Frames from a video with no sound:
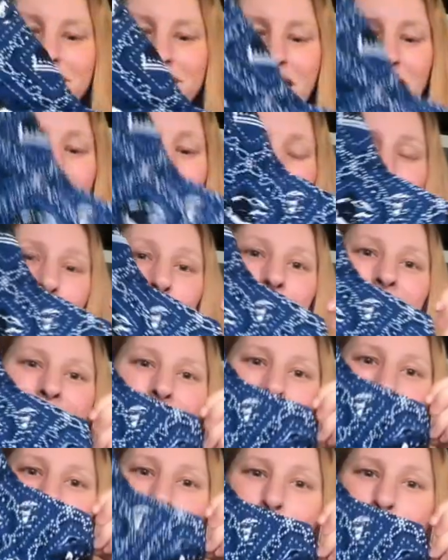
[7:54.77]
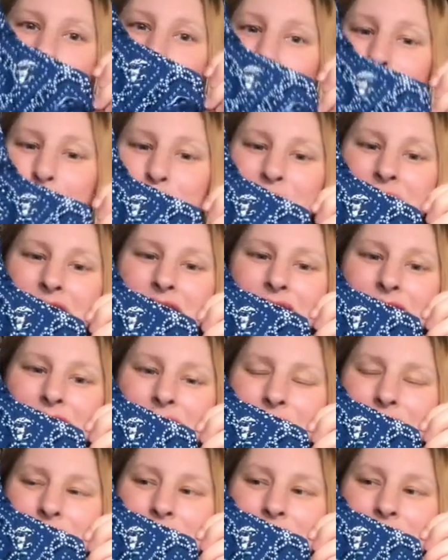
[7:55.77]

I don't know, like Oompa Loompa